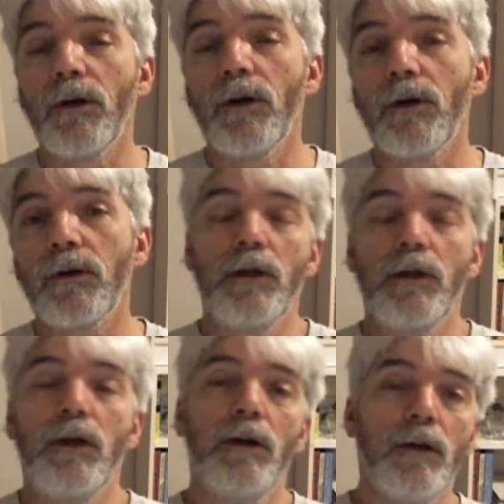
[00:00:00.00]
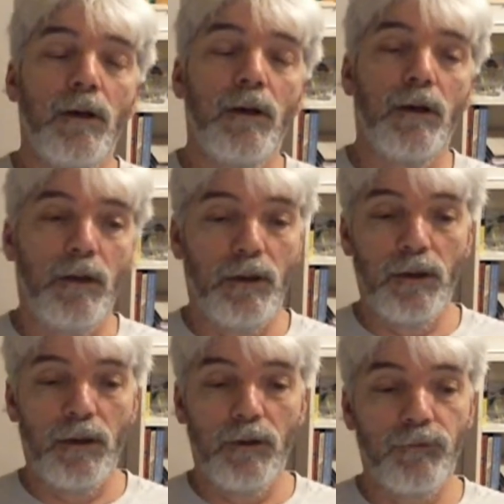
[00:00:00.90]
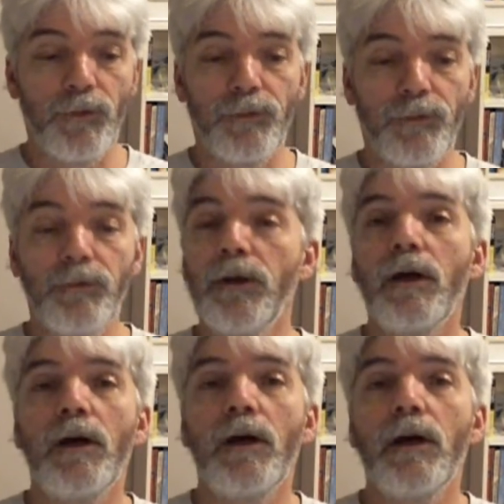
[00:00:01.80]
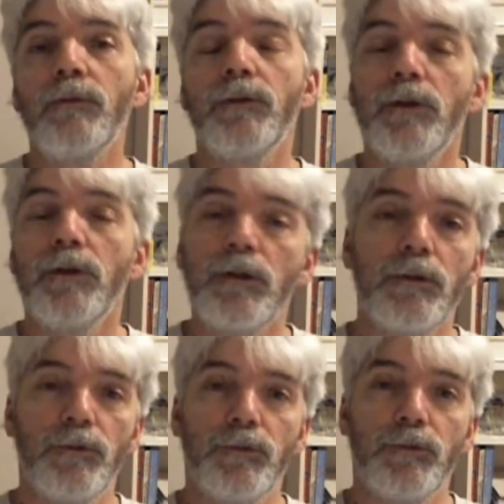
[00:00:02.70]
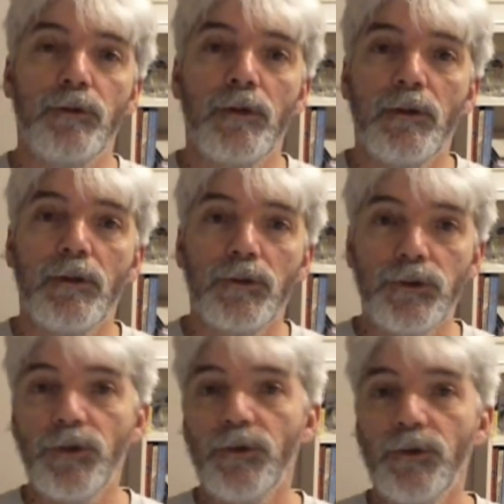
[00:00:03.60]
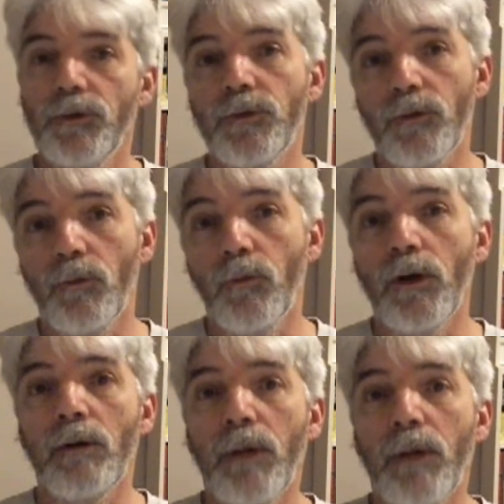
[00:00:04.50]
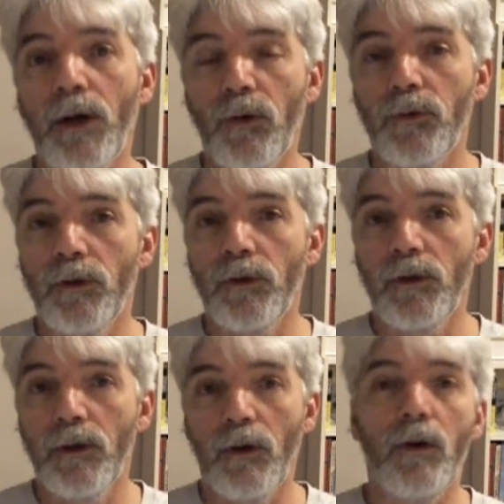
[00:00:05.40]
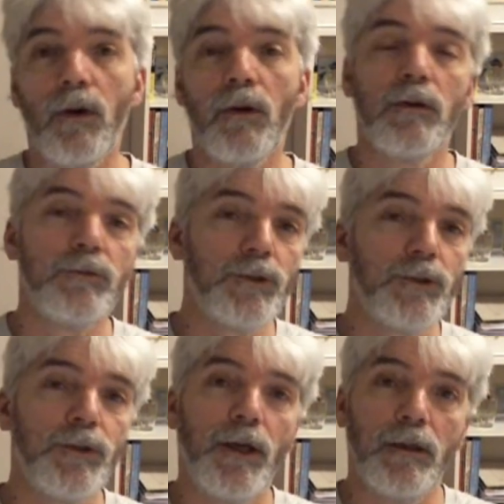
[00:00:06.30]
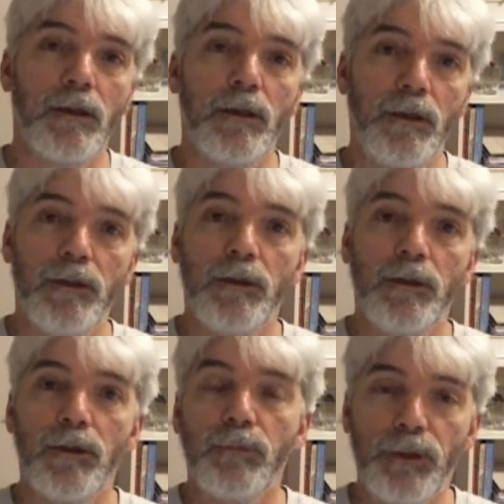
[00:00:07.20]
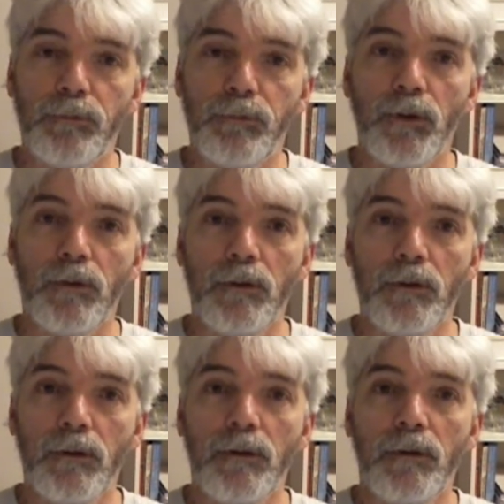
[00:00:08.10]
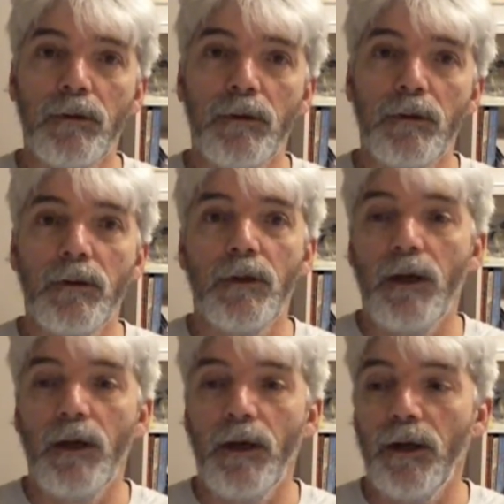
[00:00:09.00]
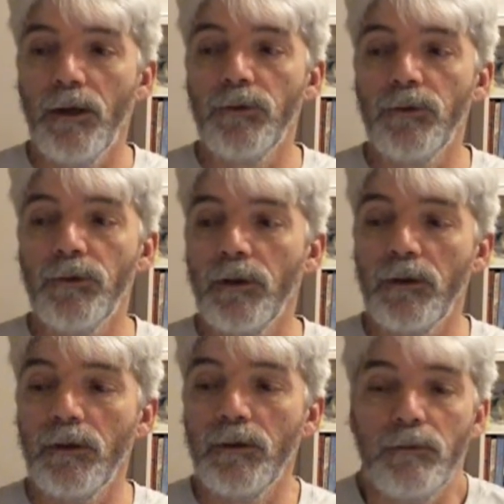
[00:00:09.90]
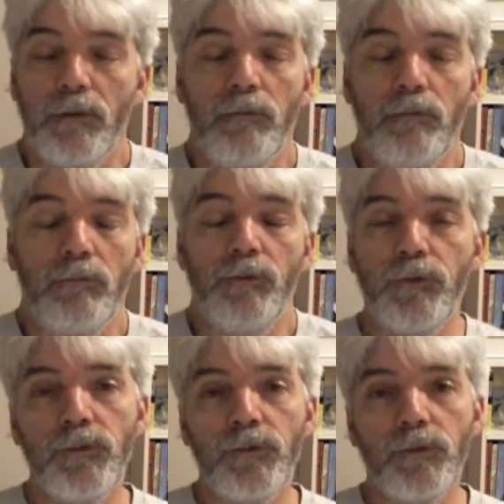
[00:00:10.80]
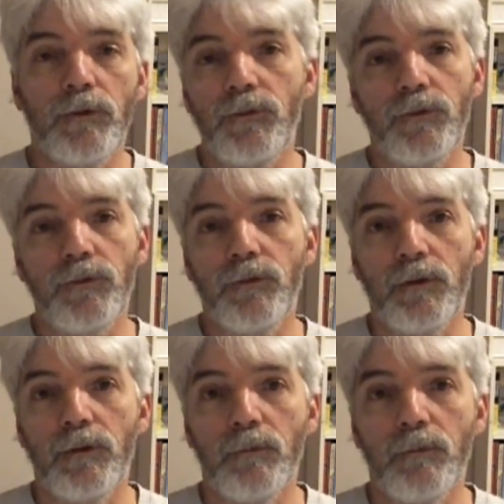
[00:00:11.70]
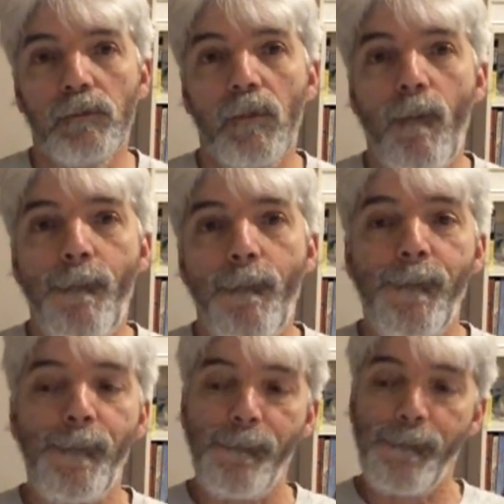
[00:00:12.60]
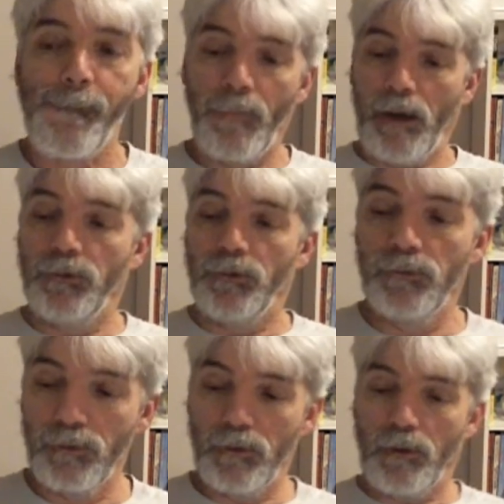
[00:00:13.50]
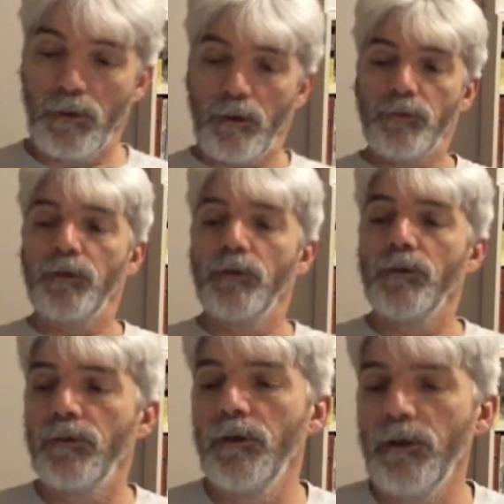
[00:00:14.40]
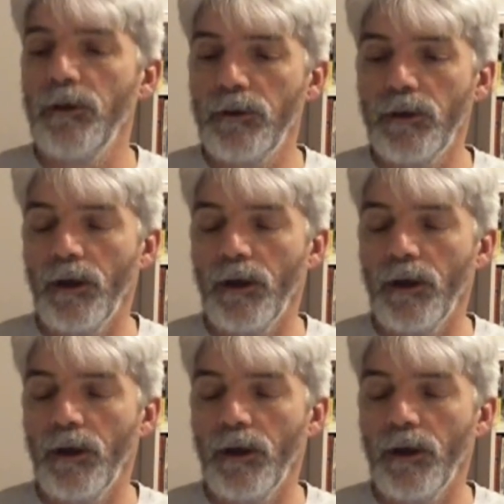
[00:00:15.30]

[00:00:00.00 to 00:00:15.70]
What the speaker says: when Jesus was crucified, the sun going dark. For 3.5 years, Jesus went about all of Judea healing people and they refused to listen to